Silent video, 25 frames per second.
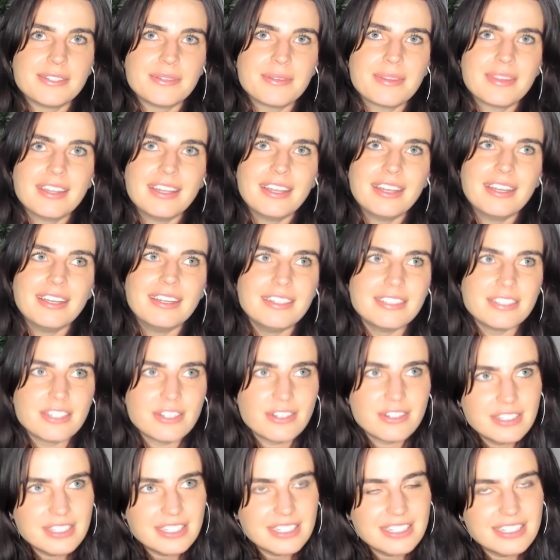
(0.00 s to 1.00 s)
then it
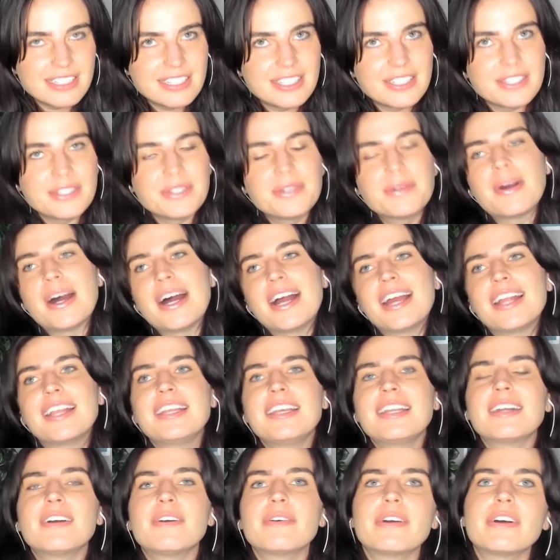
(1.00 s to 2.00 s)
turned into, I
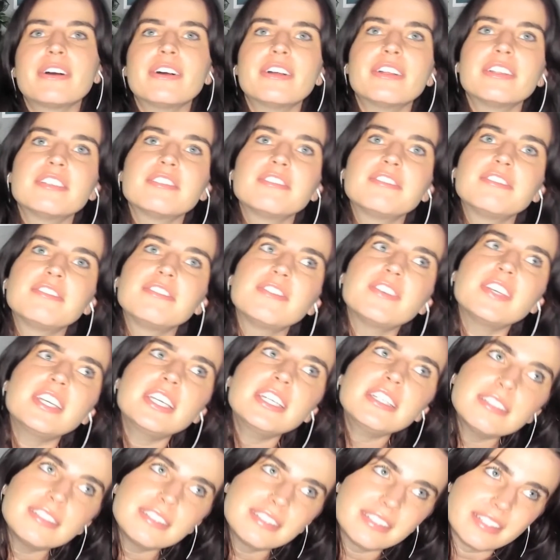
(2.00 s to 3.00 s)
need alcohol to
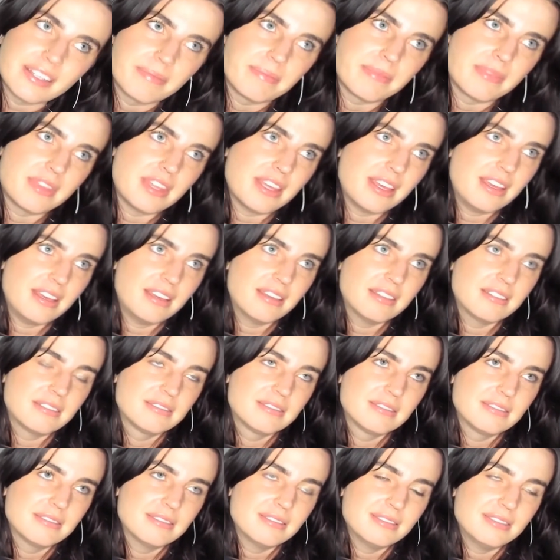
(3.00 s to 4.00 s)
feel something.
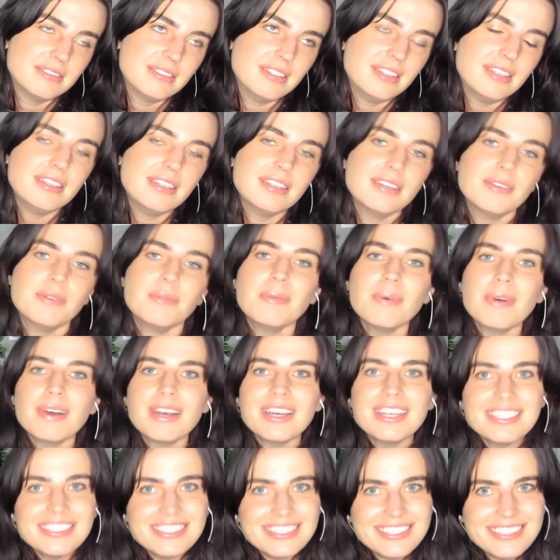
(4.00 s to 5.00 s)

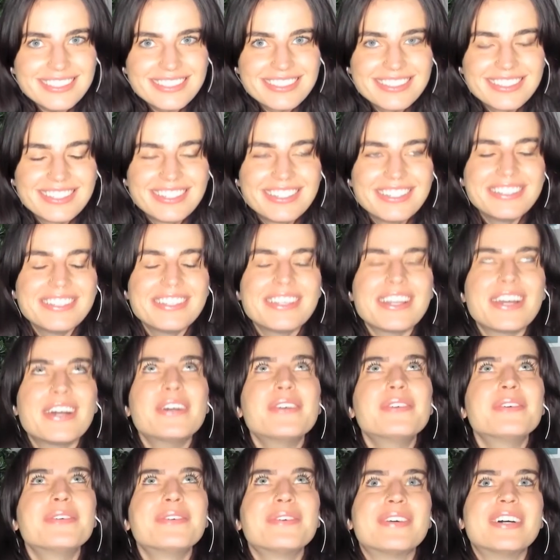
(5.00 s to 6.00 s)
What?
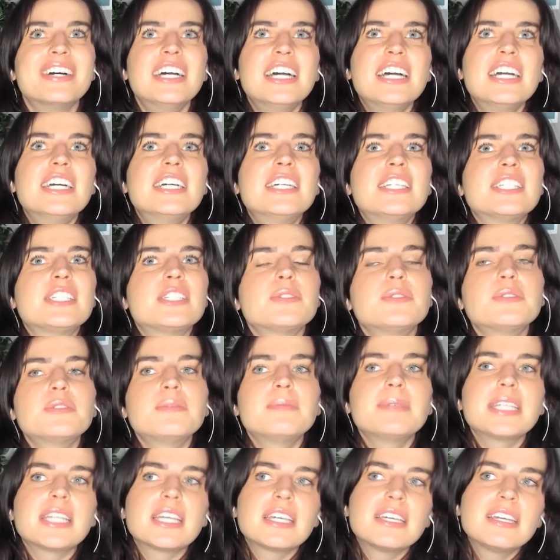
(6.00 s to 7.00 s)
No. So it would
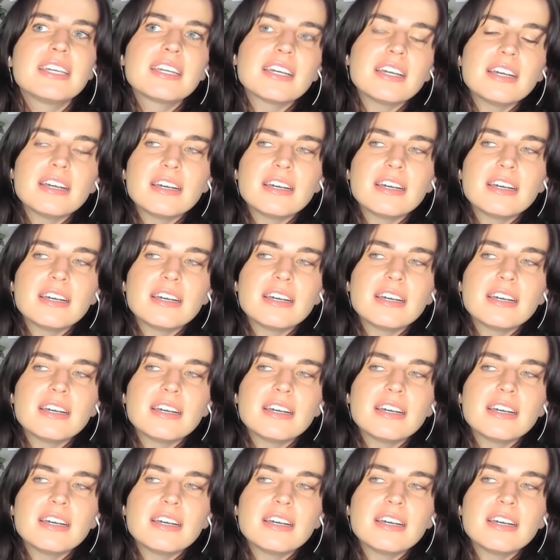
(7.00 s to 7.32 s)
be like,